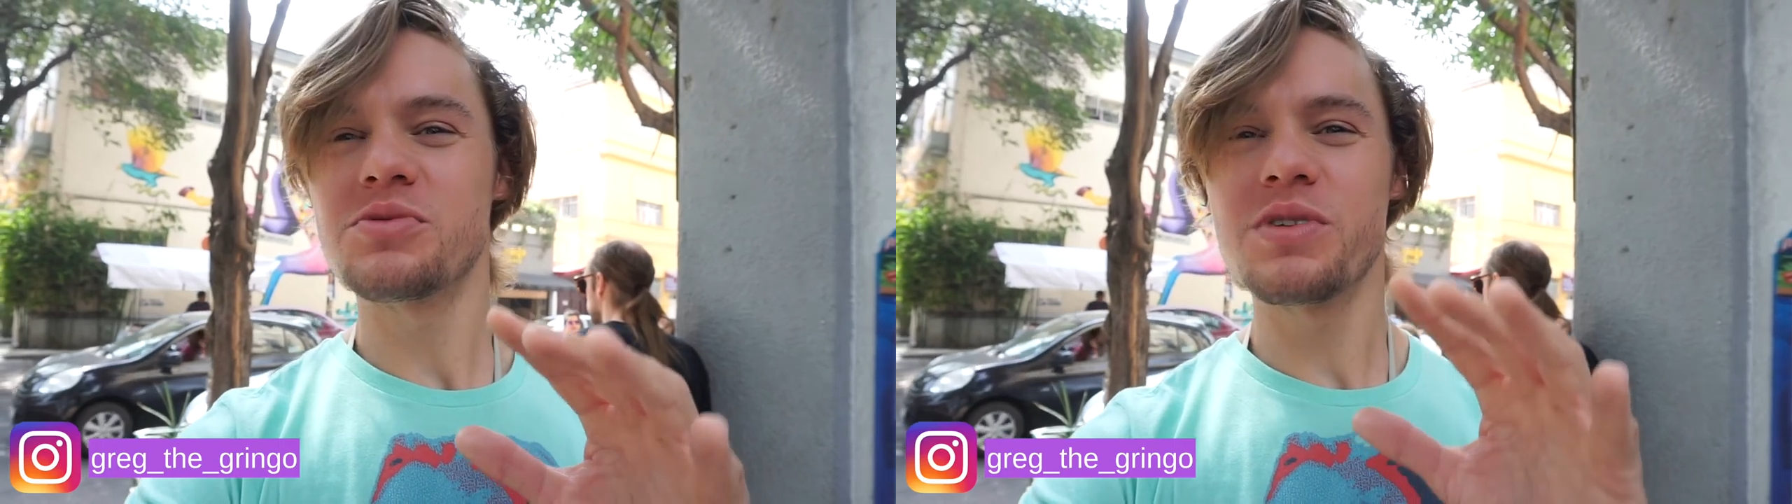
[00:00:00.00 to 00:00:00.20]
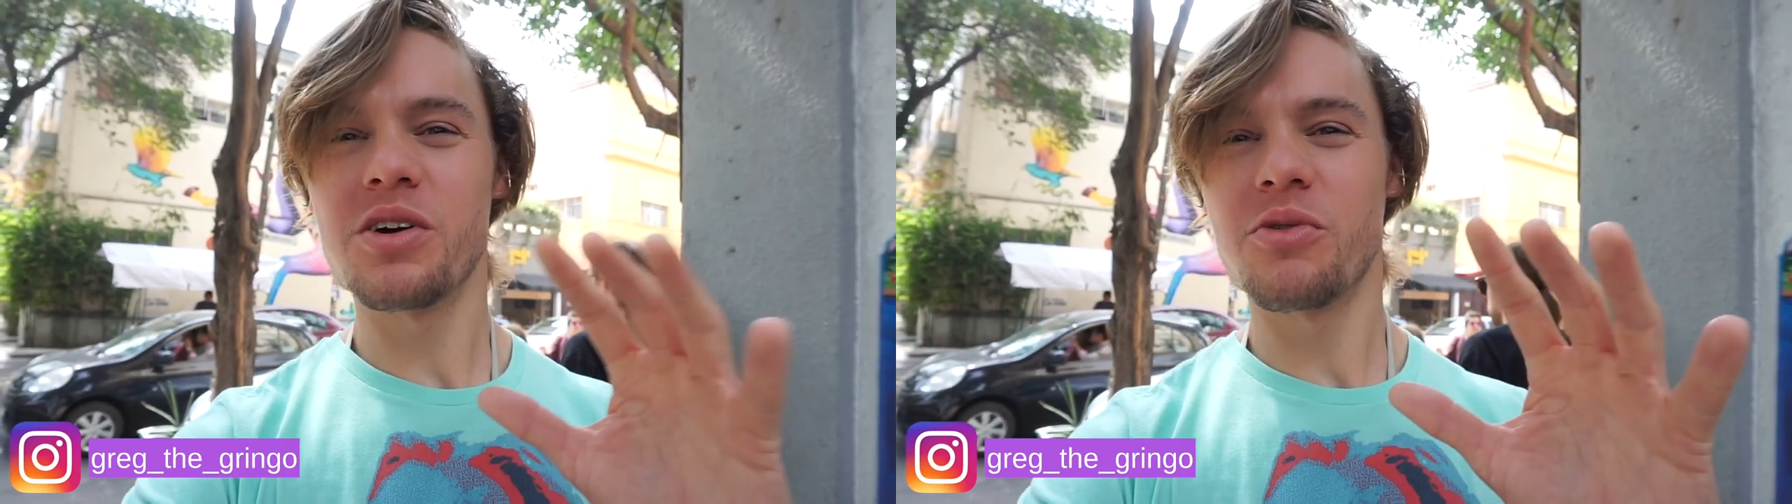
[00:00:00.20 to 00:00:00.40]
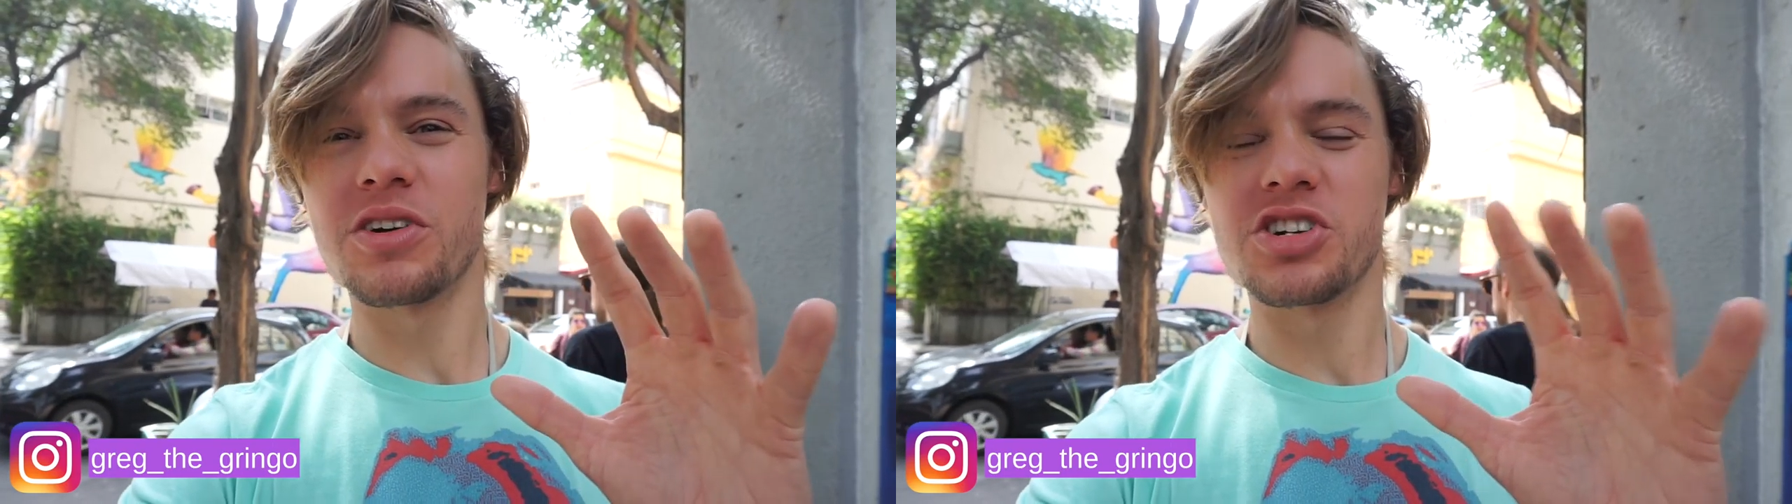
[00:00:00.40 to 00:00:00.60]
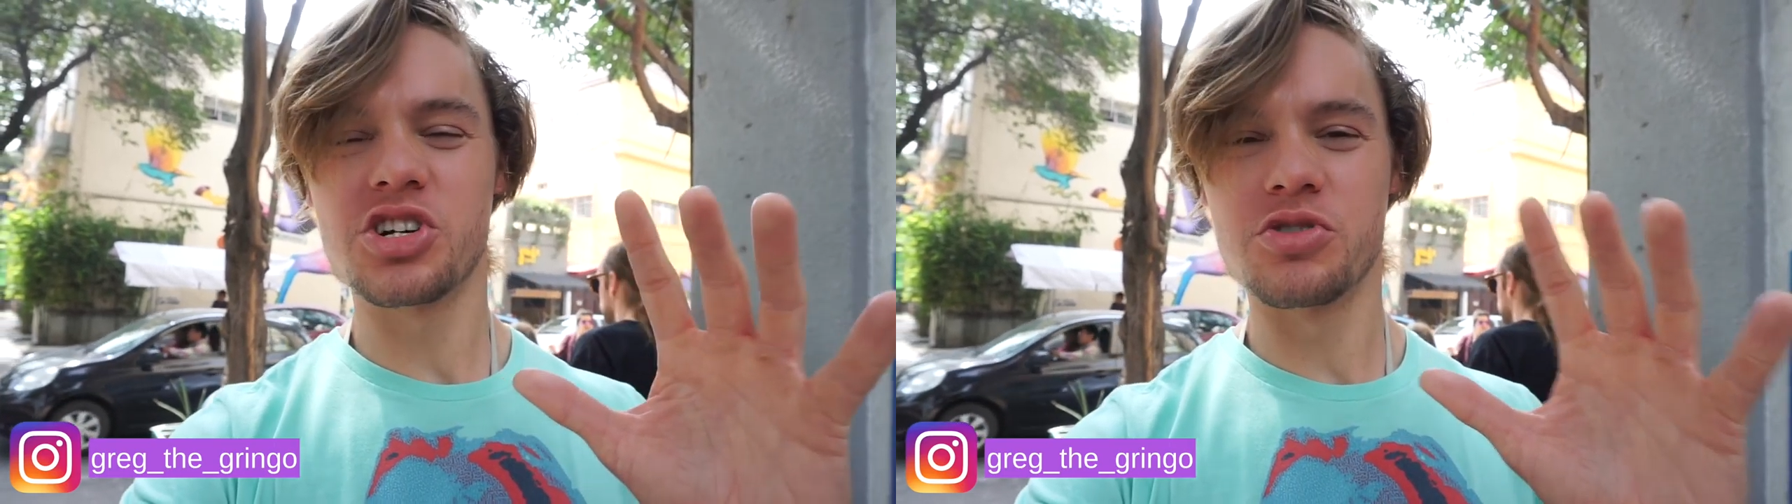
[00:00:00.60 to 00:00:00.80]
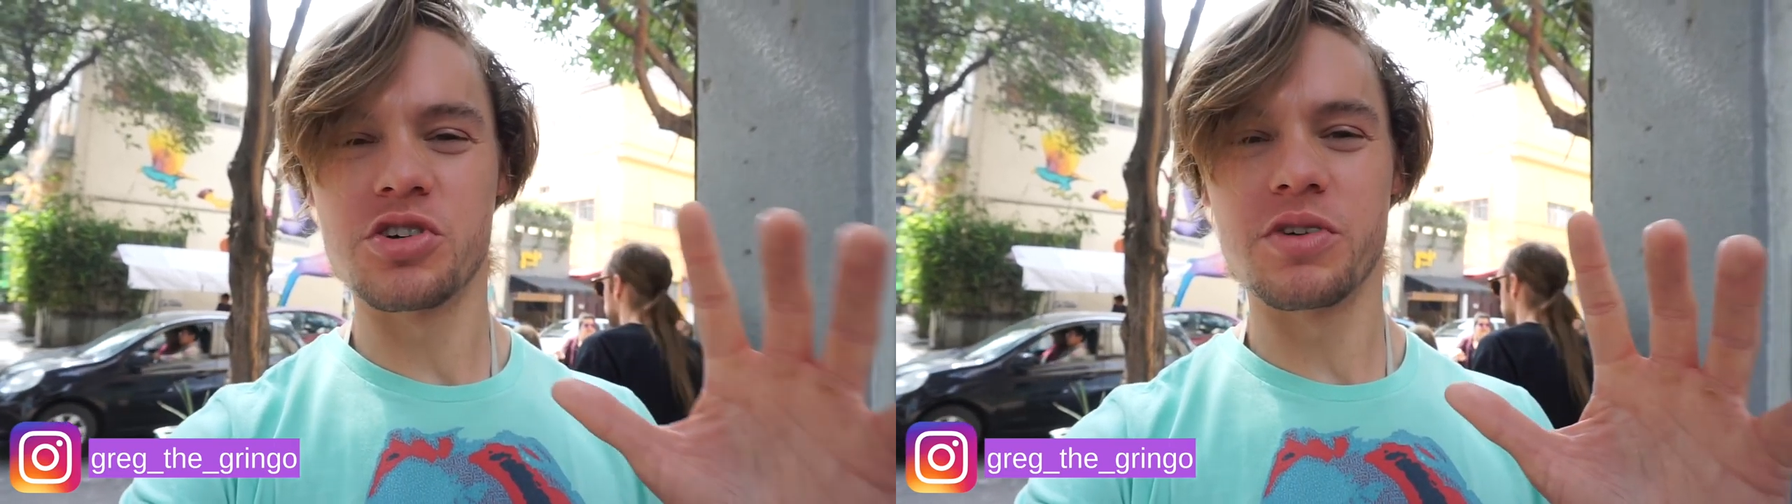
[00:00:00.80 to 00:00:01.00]
we don't want to
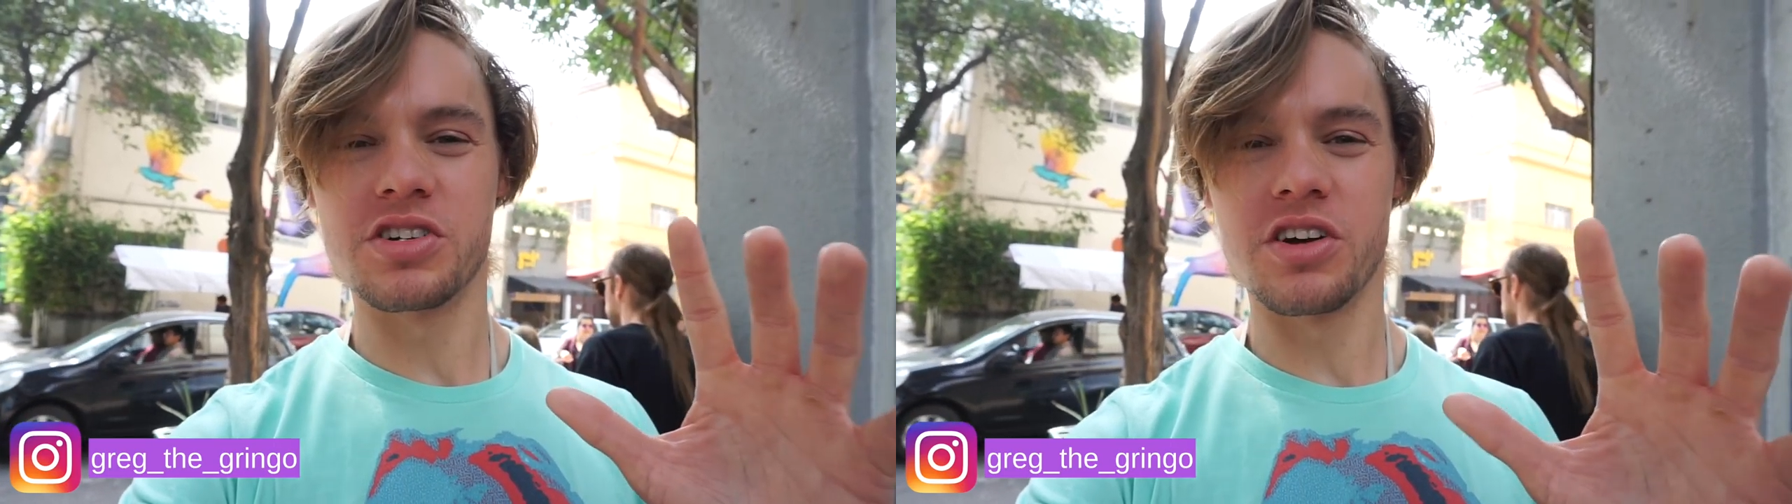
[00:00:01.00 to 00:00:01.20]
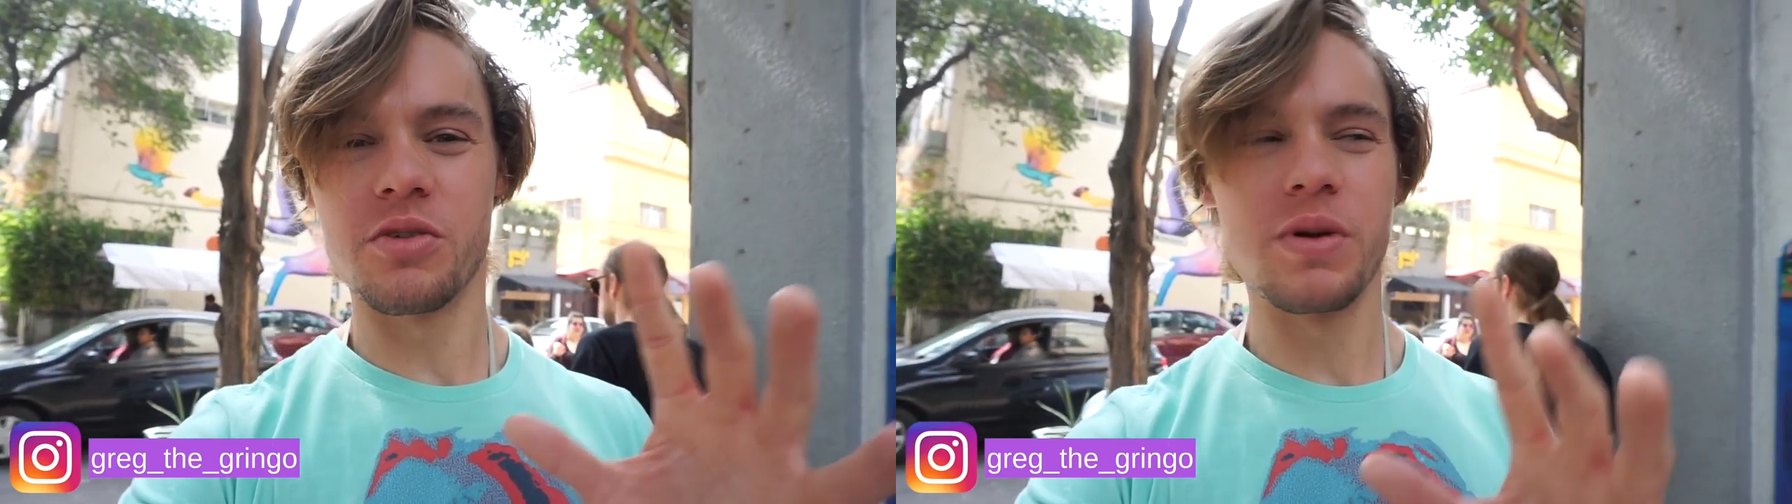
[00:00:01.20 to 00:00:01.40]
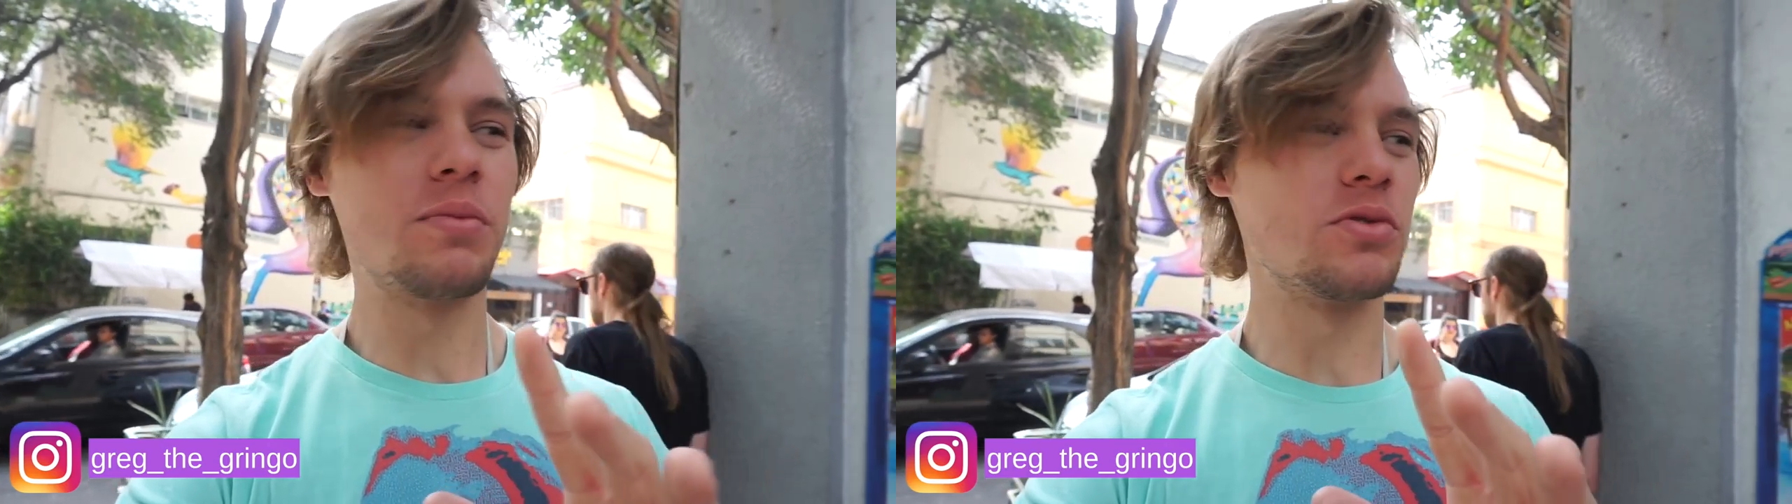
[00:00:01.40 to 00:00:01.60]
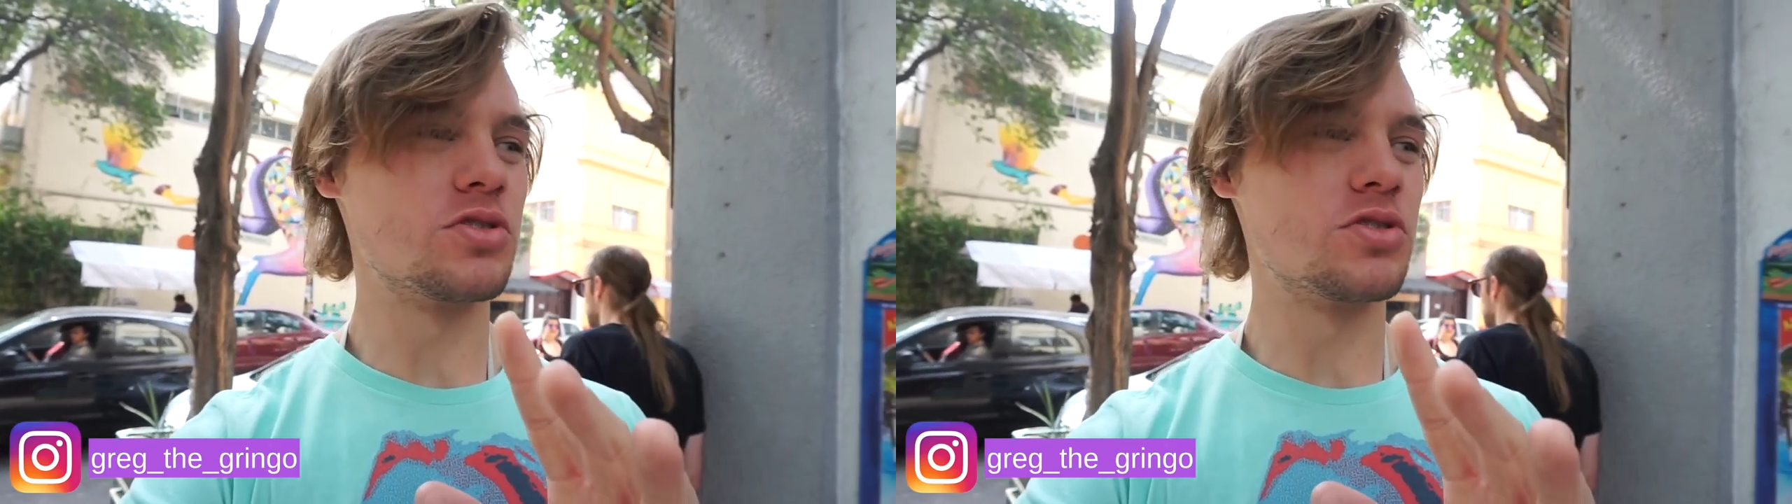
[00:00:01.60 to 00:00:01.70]
show too much to other people.